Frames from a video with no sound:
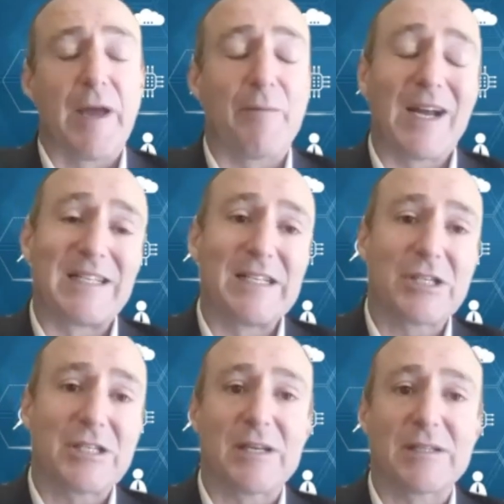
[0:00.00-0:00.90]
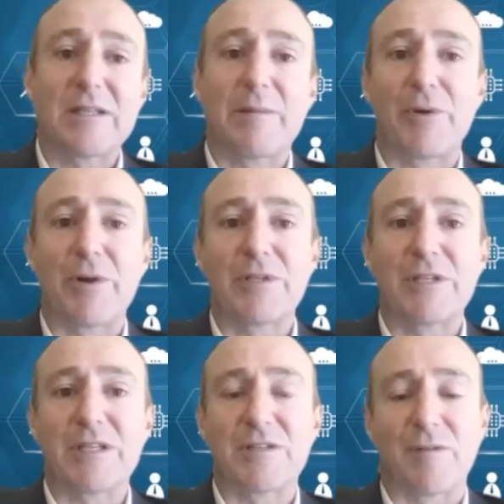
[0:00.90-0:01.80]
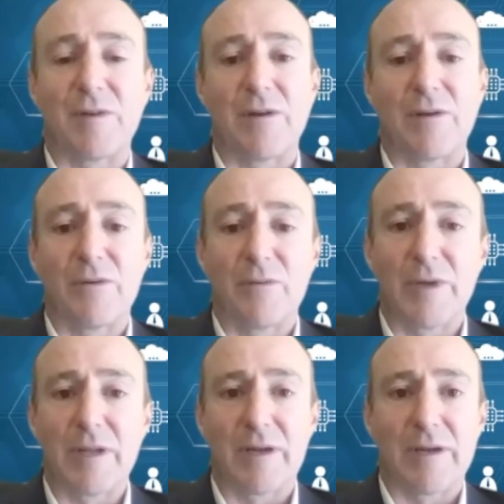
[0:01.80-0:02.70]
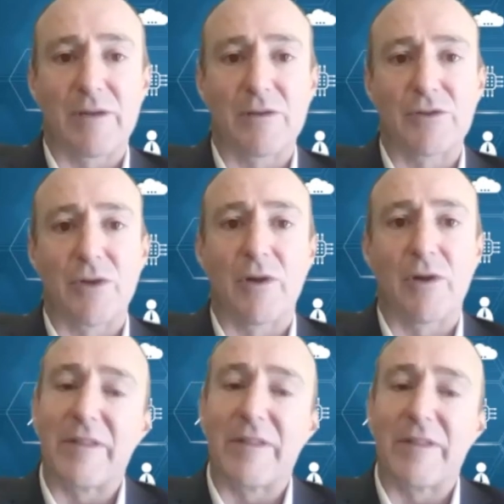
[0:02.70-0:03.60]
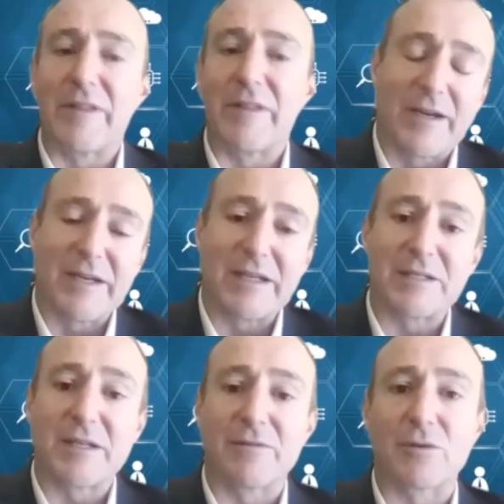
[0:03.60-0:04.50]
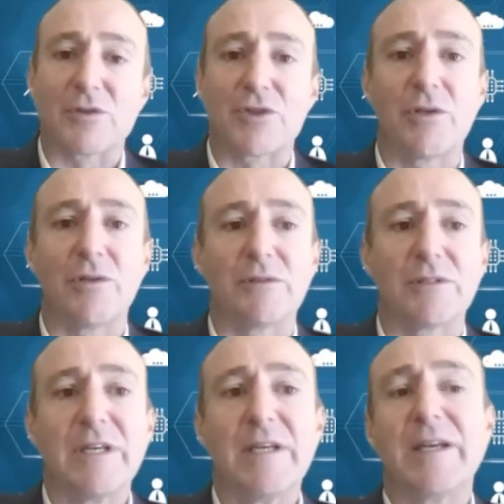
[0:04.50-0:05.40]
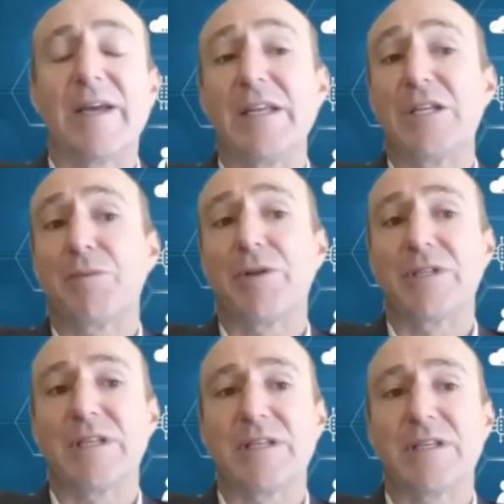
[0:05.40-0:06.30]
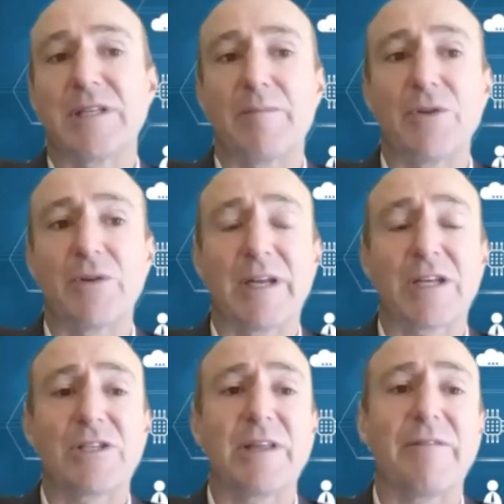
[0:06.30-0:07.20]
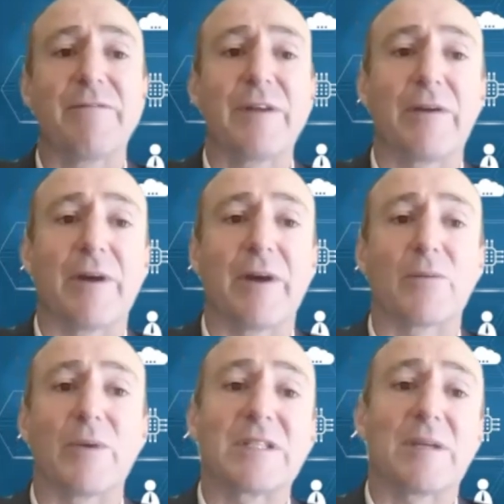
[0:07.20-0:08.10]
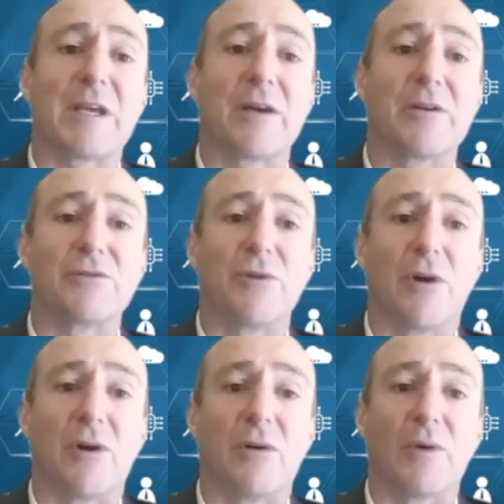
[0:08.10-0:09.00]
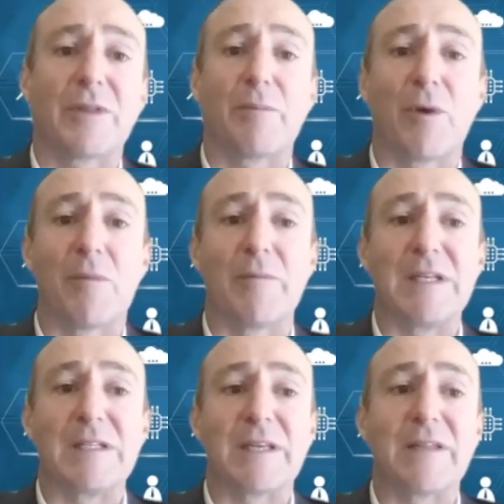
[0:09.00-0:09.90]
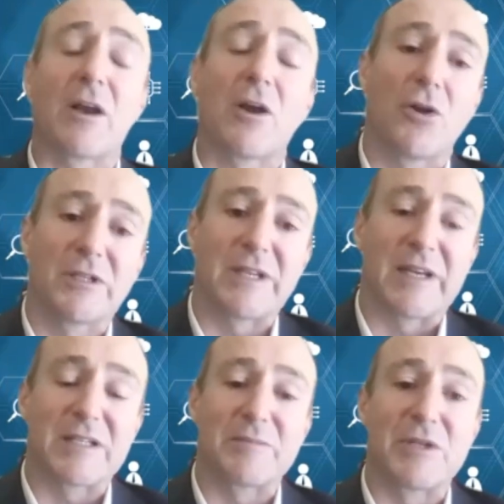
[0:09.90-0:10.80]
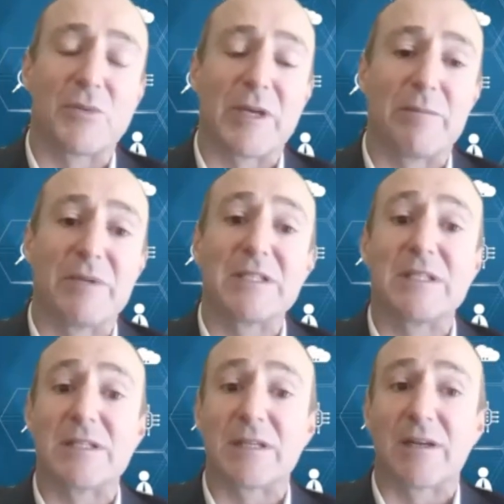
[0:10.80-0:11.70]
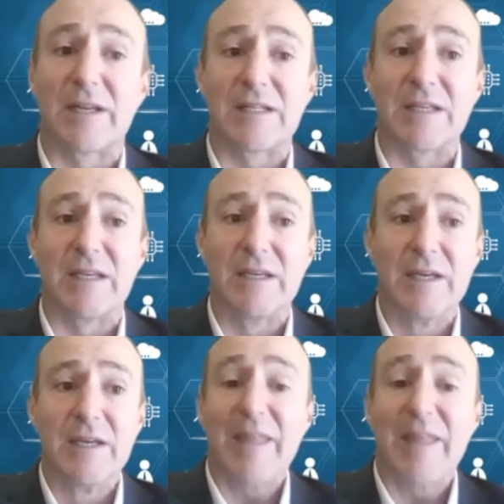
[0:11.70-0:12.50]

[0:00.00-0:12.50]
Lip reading: And by digitizing the process flow within iControl and then assigning a set of controls at each process step, you can actually then figure out when something goes wrong, what the problem is, and the context between business and IT